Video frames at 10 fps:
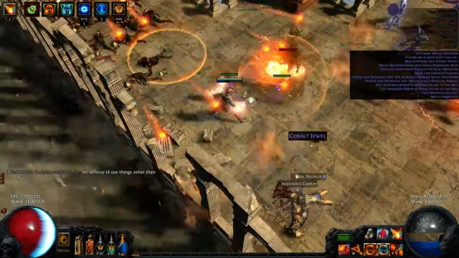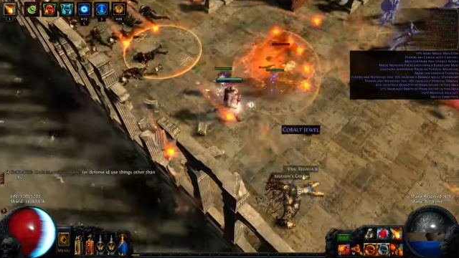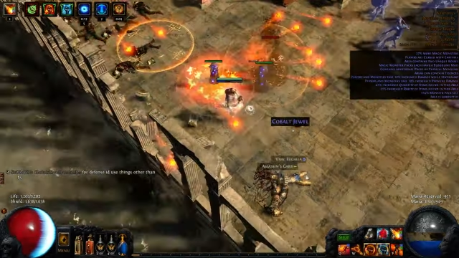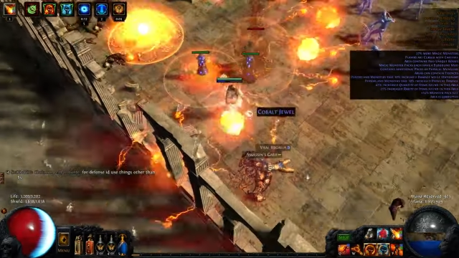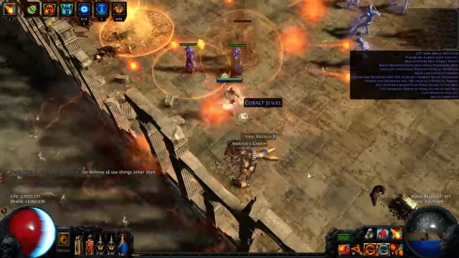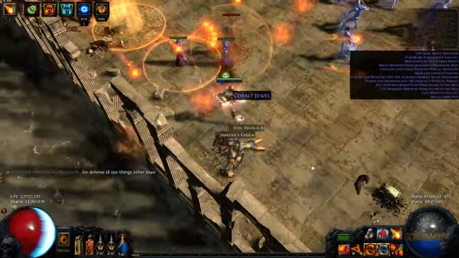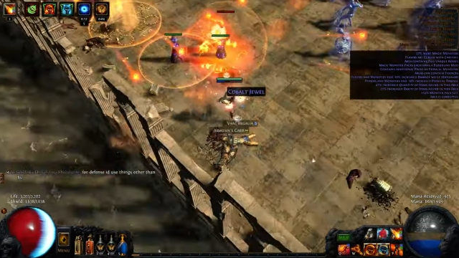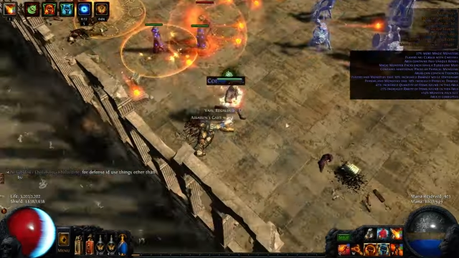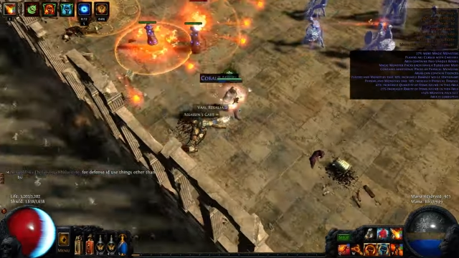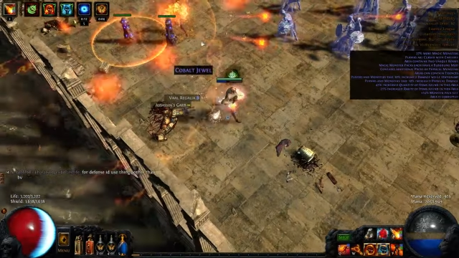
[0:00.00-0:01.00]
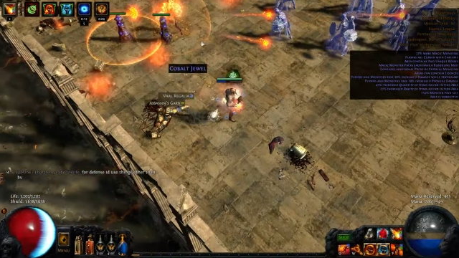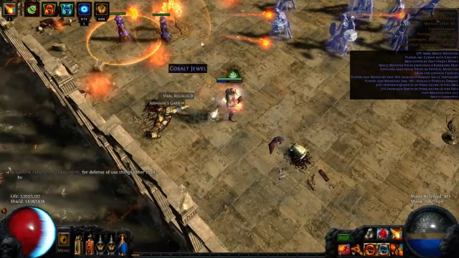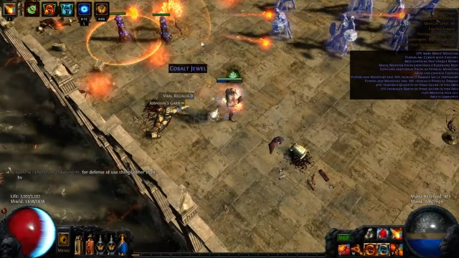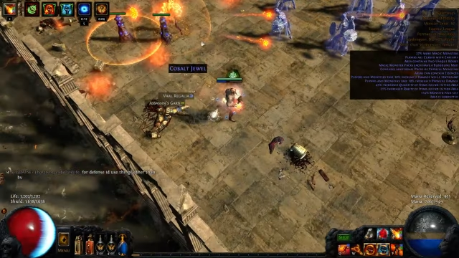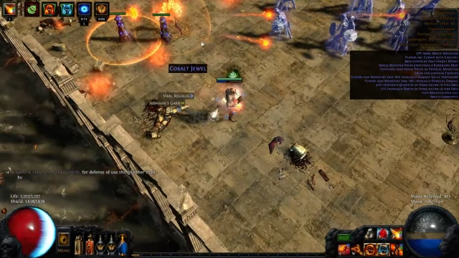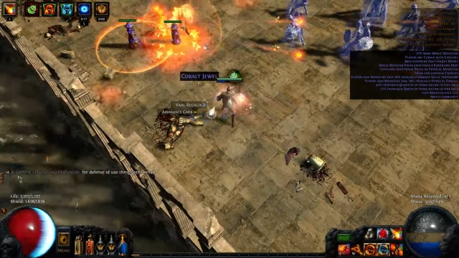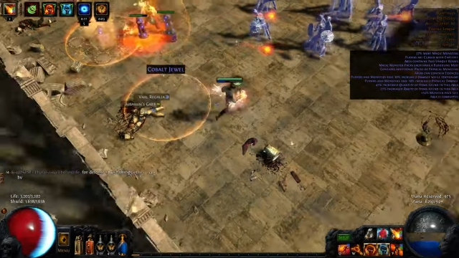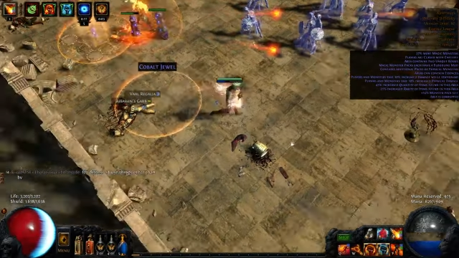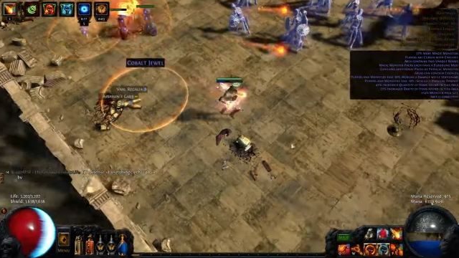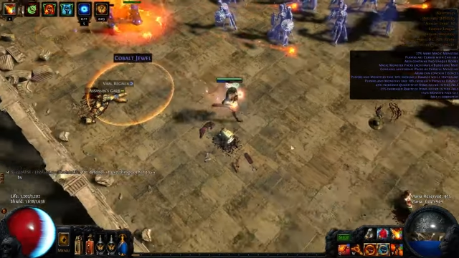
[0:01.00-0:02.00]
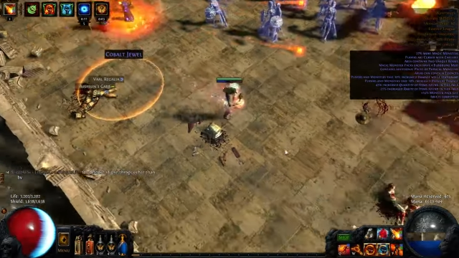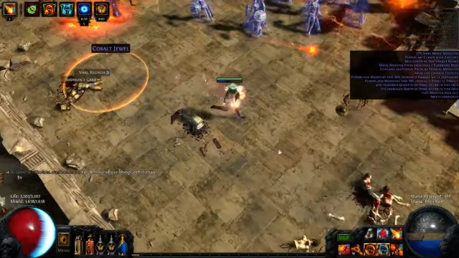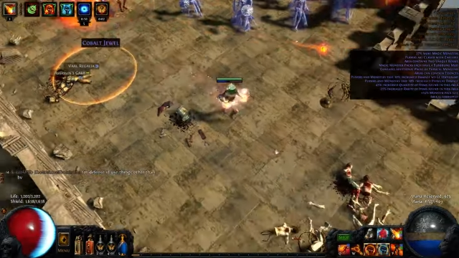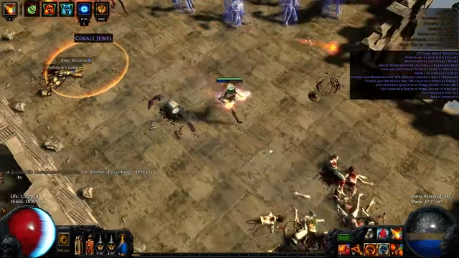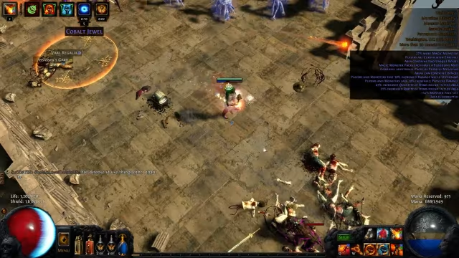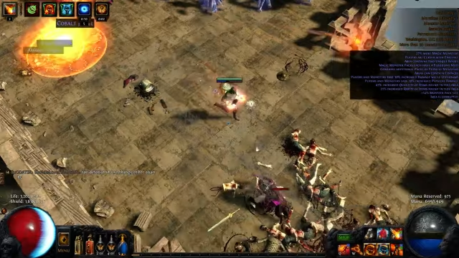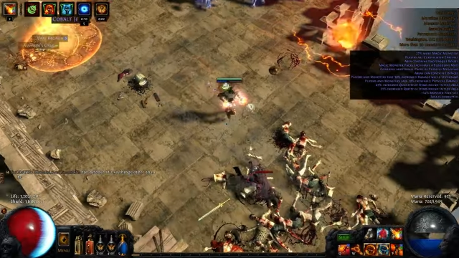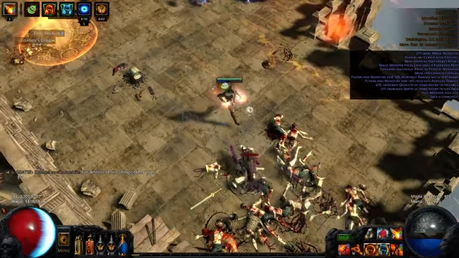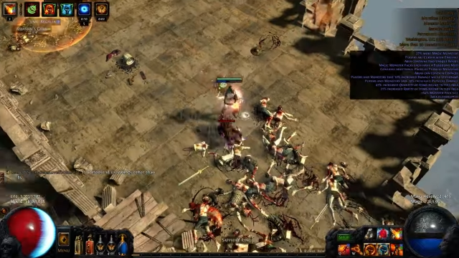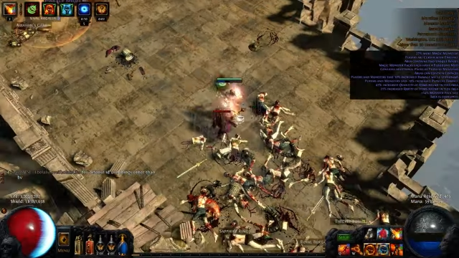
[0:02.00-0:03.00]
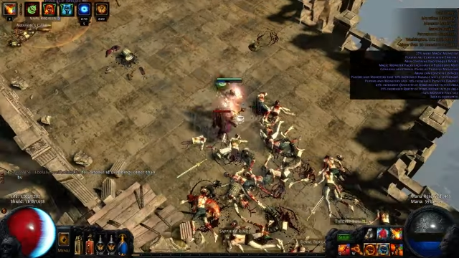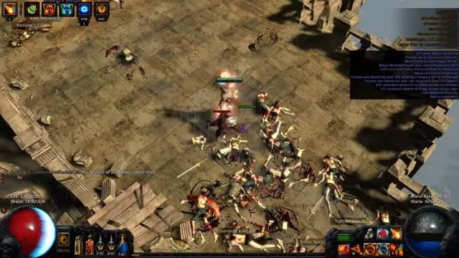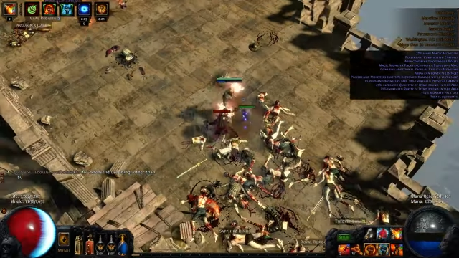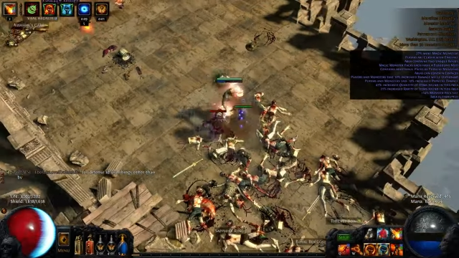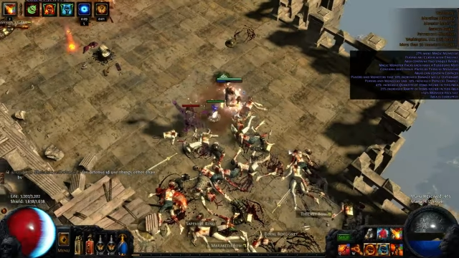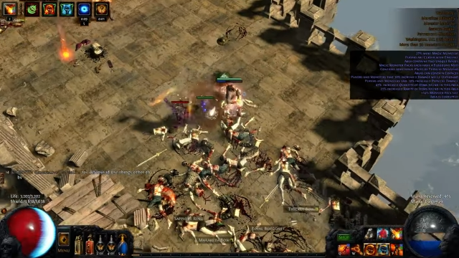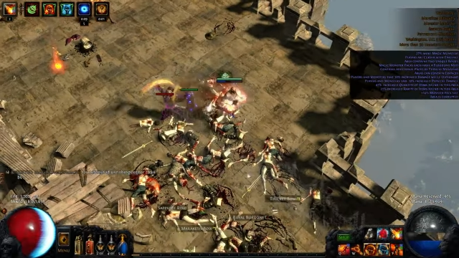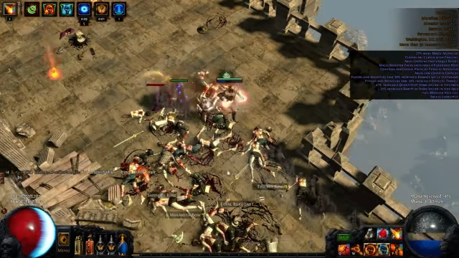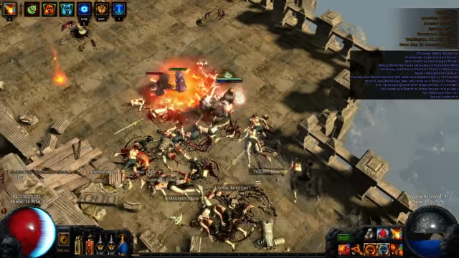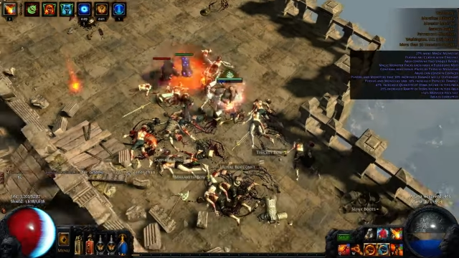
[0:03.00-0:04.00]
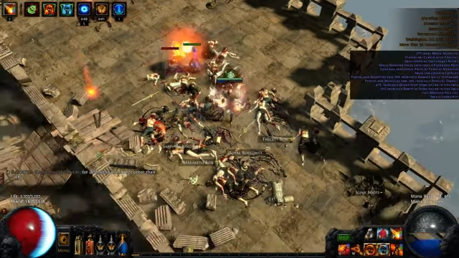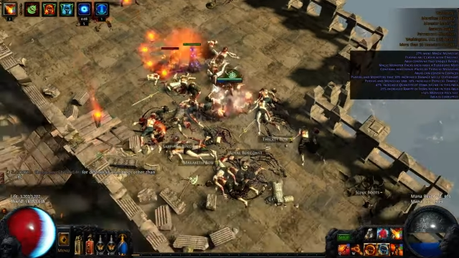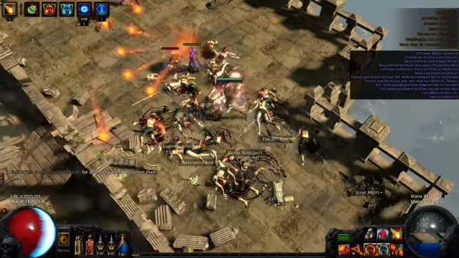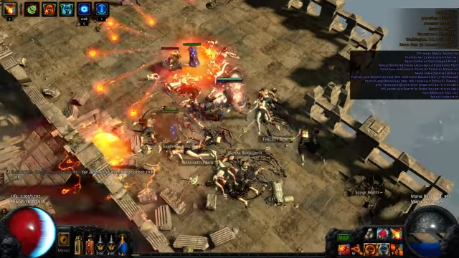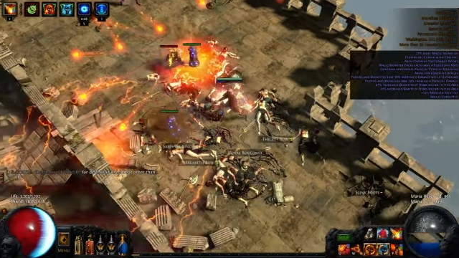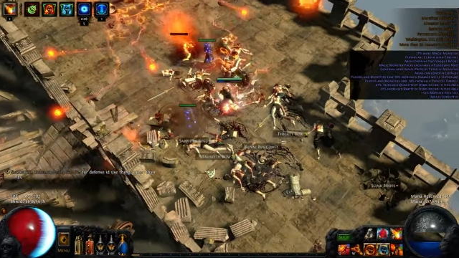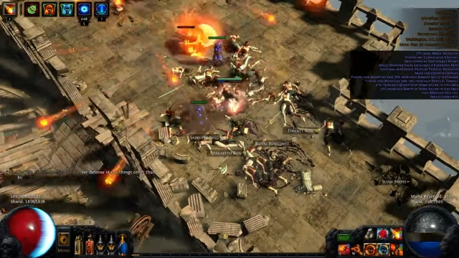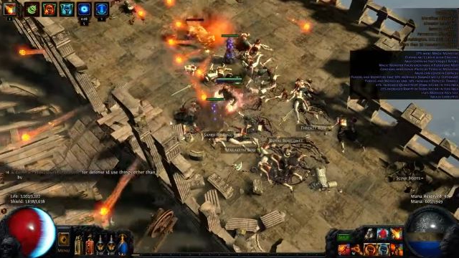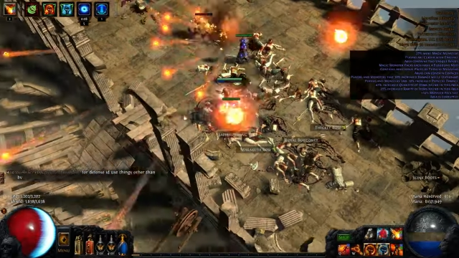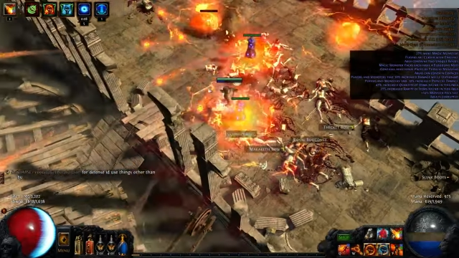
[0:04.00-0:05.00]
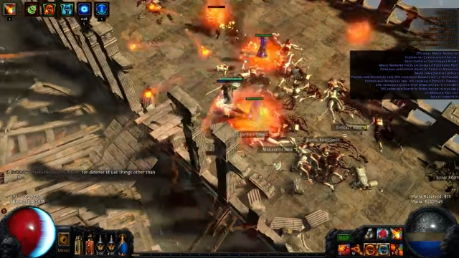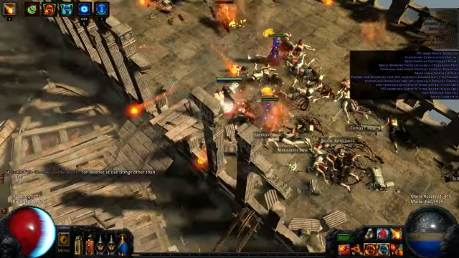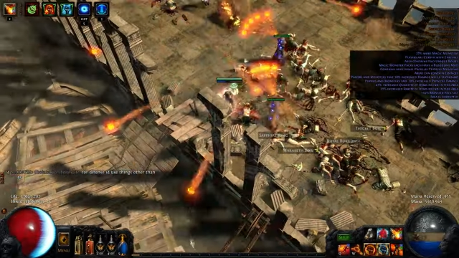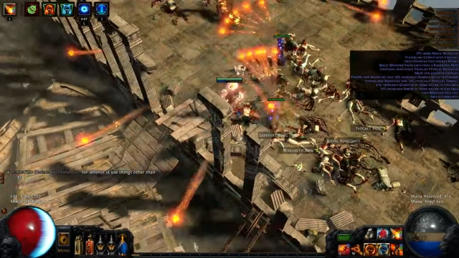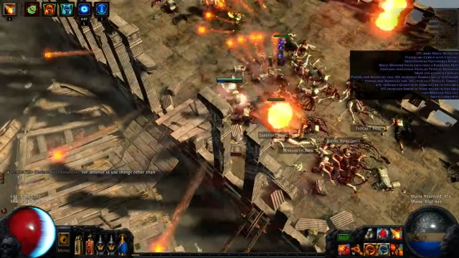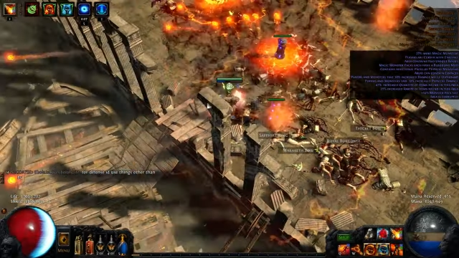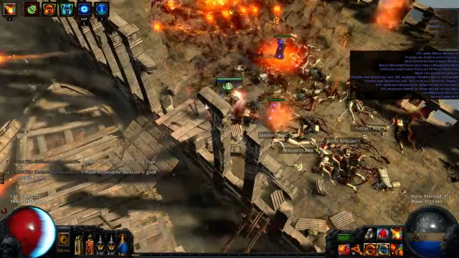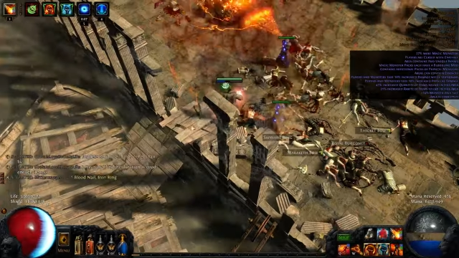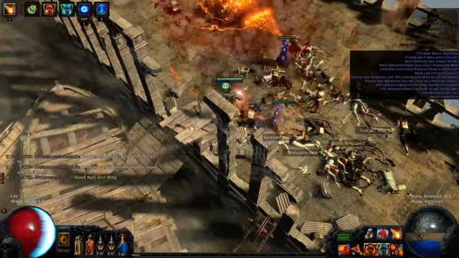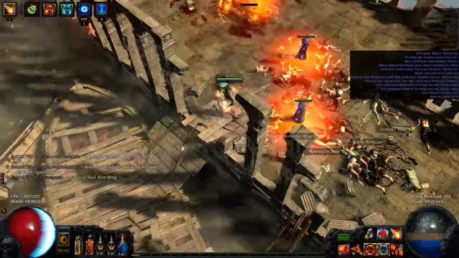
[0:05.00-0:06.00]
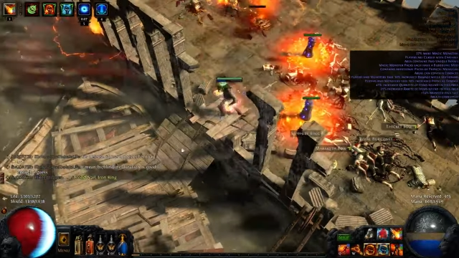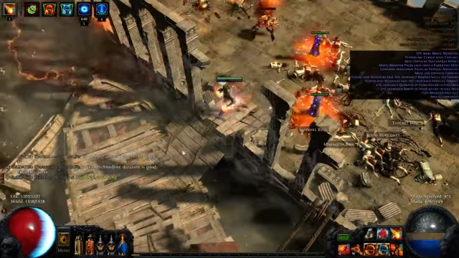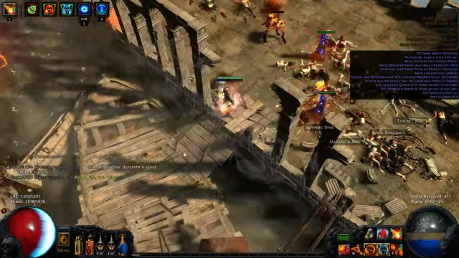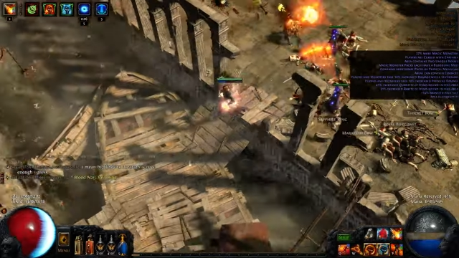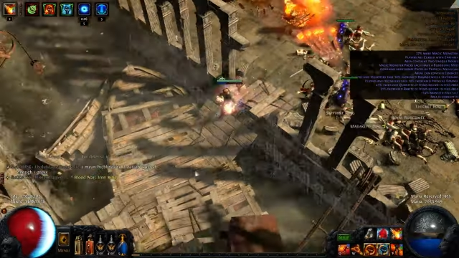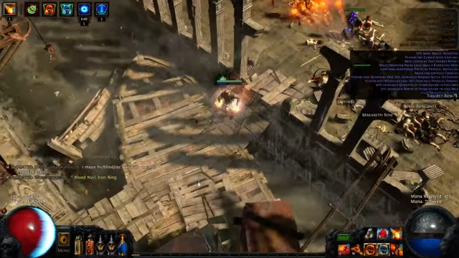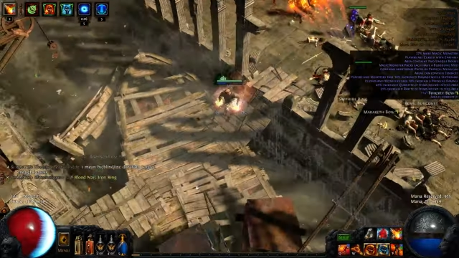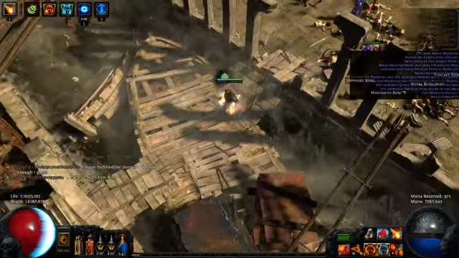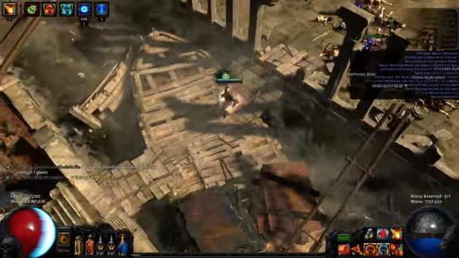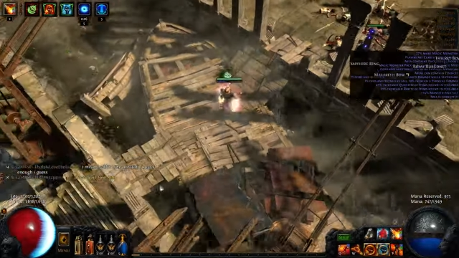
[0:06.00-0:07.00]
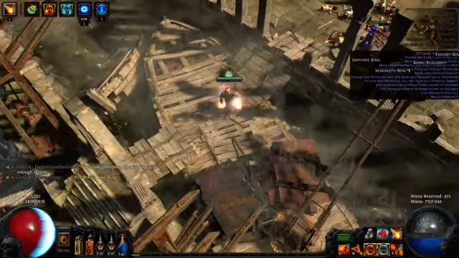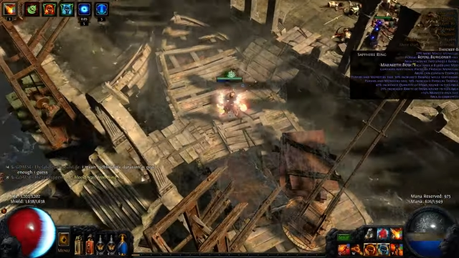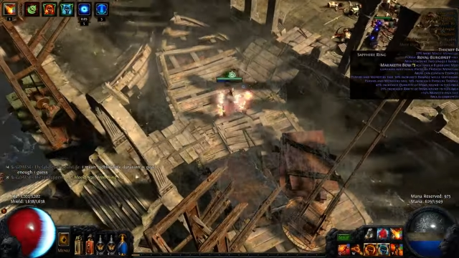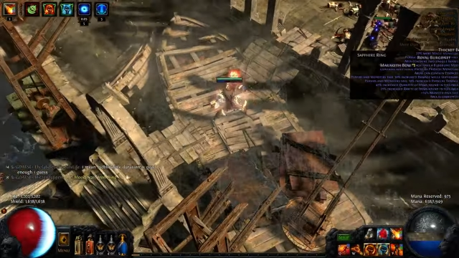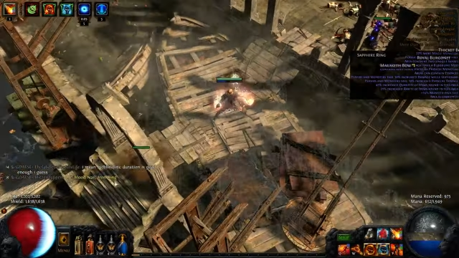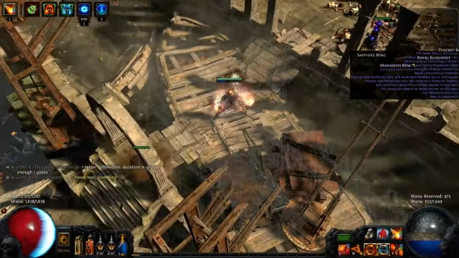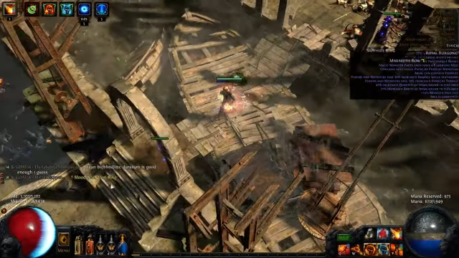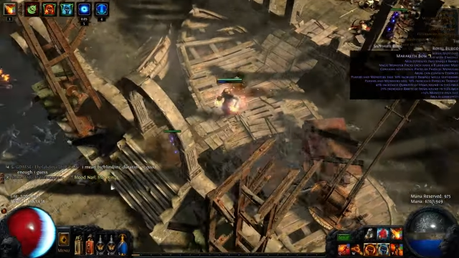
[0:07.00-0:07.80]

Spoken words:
(no speaker visible)